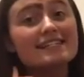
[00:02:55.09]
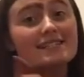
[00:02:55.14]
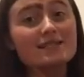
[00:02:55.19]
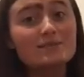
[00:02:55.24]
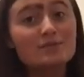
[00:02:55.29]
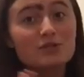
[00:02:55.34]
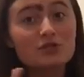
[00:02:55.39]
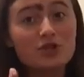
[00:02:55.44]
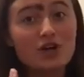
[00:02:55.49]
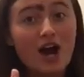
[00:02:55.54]

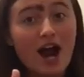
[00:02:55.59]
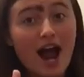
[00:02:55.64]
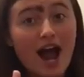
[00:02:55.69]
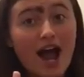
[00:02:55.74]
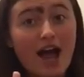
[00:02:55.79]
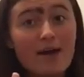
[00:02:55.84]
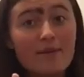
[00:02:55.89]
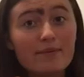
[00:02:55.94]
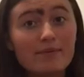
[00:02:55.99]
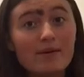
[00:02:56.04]

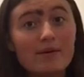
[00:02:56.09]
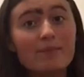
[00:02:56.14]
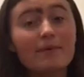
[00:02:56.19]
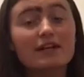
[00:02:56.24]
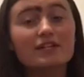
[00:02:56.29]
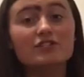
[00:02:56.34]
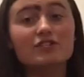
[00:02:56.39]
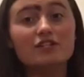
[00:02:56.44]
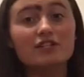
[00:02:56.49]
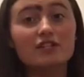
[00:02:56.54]
Subscribe,
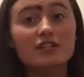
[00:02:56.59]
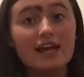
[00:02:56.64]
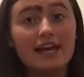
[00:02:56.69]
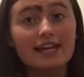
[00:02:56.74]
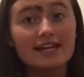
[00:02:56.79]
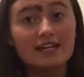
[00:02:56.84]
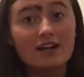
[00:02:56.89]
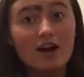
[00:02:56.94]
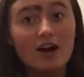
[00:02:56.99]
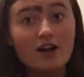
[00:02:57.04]
make sure to
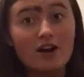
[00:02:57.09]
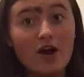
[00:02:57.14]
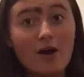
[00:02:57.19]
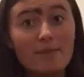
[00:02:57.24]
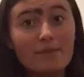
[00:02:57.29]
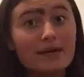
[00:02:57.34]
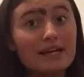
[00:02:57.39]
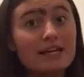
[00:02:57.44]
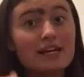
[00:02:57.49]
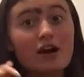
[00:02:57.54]
like it on
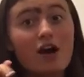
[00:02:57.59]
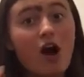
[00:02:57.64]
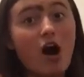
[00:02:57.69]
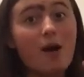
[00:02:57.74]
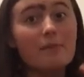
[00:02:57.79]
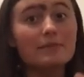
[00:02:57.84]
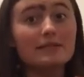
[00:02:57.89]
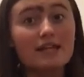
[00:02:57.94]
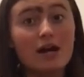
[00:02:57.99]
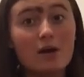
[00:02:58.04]
up, and
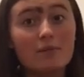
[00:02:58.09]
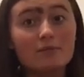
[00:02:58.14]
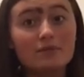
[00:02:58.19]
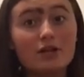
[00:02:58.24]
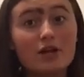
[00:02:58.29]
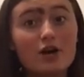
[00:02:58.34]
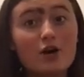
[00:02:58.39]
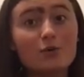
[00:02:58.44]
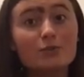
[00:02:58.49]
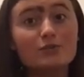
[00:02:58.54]
comment down
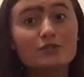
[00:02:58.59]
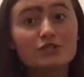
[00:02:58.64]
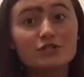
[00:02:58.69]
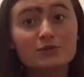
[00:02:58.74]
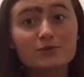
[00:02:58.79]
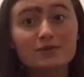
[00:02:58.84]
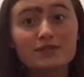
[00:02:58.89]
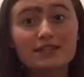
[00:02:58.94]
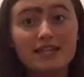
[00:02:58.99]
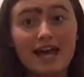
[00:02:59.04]
below what
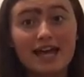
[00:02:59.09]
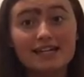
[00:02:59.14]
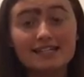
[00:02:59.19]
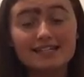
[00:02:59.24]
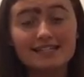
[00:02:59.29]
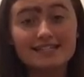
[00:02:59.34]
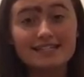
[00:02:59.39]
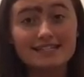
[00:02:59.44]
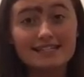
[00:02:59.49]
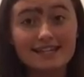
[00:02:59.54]
you would like
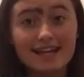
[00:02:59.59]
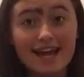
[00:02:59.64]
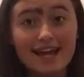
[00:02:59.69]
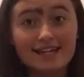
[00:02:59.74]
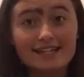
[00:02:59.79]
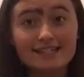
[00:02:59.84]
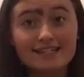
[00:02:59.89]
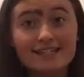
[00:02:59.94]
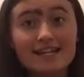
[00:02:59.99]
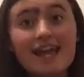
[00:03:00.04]
to see
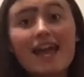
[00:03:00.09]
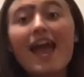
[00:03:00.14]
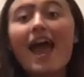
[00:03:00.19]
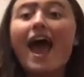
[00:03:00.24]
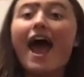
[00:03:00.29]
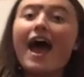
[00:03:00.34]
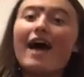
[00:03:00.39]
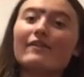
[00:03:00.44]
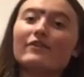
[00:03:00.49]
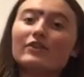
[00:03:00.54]
next.
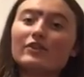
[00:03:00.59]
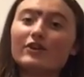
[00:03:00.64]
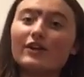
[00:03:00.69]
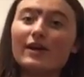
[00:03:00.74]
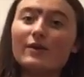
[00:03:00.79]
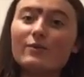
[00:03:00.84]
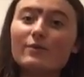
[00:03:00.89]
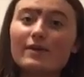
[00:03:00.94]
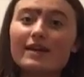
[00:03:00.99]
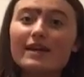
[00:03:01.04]
Have a
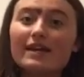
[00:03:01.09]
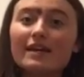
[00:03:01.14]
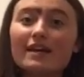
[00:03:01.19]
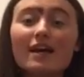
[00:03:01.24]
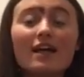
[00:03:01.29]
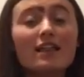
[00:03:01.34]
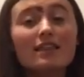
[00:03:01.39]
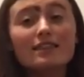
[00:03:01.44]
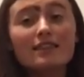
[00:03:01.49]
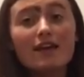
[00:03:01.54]
great week.
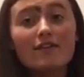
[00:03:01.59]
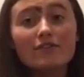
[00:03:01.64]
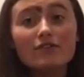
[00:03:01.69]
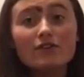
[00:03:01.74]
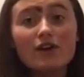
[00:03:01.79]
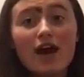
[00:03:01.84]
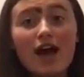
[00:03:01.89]
Love you